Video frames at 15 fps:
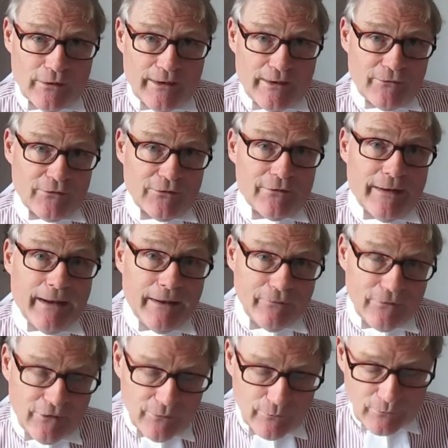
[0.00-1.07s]
and
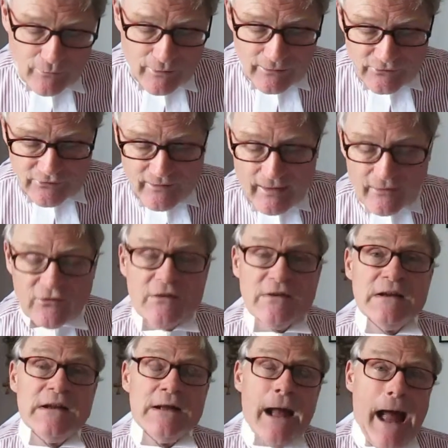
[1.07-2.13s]
the Human Rights Act.
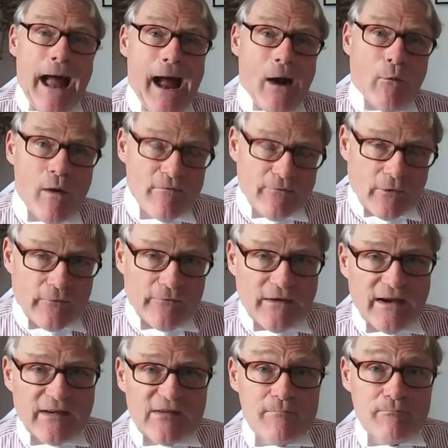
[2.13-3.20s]
However, I
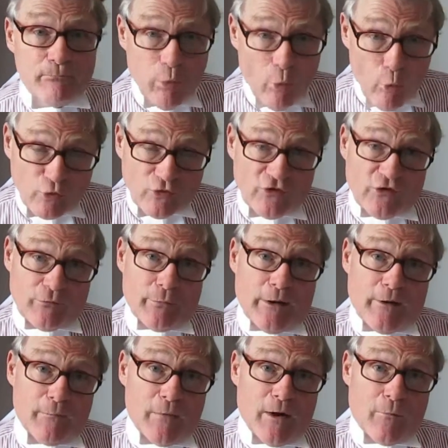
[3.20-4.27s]
think it's important to
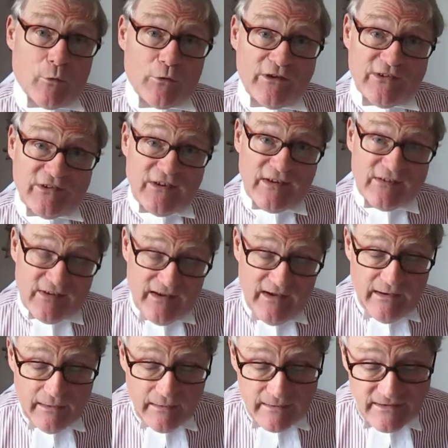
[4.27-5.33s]
bear in mind what he says
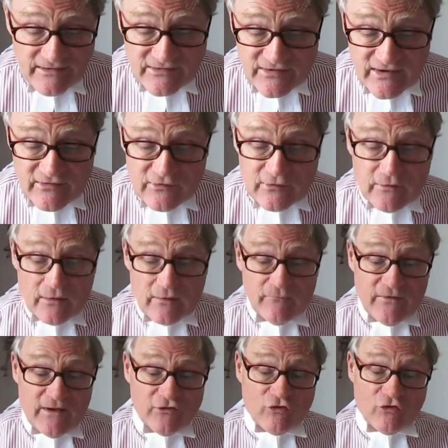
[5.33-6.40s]
here. He says that the
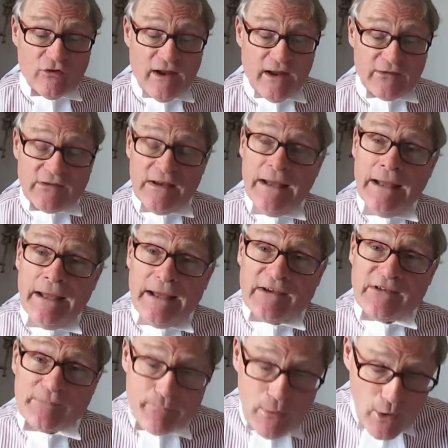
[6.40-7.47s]
convention has
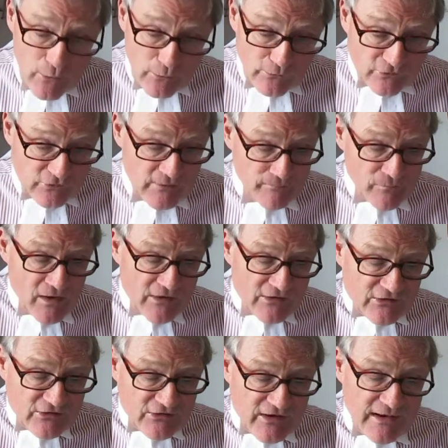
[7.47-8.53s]
exposed
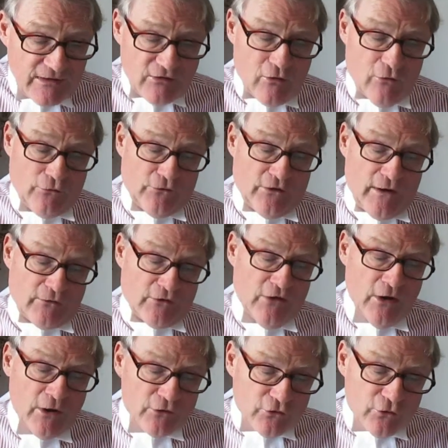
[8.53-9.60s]
state conduct
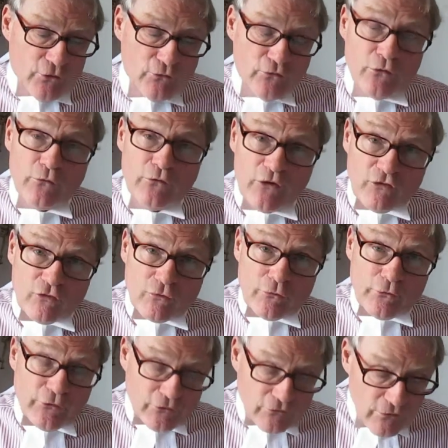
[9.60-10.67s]
to judicial
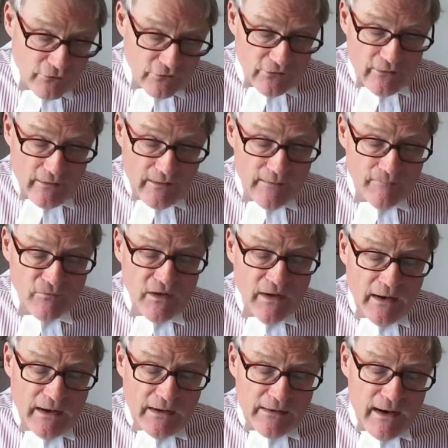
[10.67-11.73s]
scrutiny
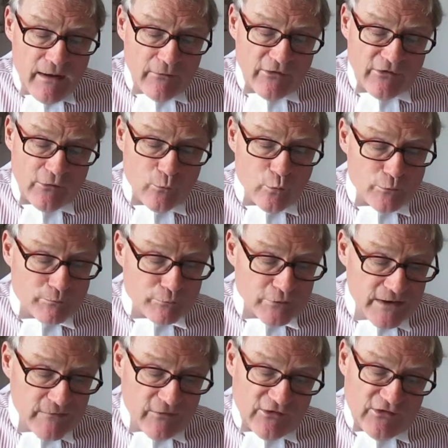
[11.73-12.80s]
in areas that would
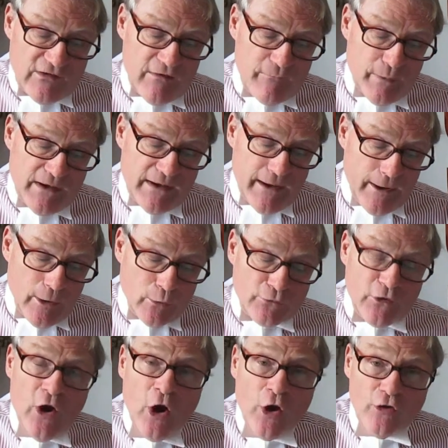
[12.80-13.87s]
previously have been
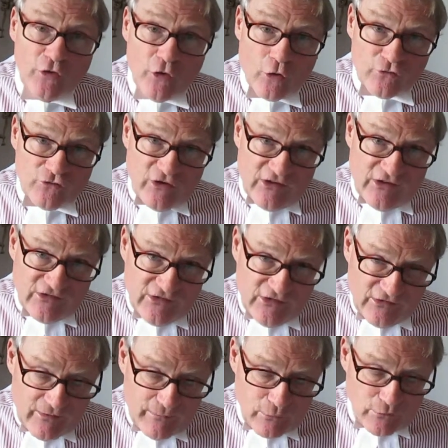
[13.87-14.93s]
held
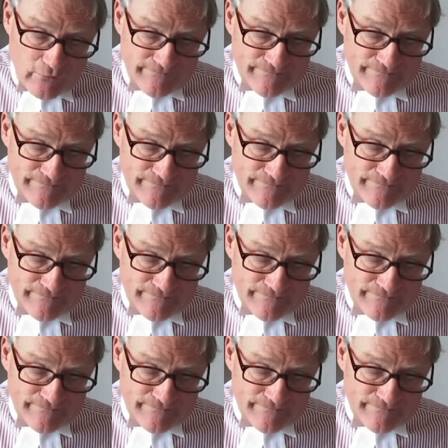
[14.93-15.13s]
non-justiciable,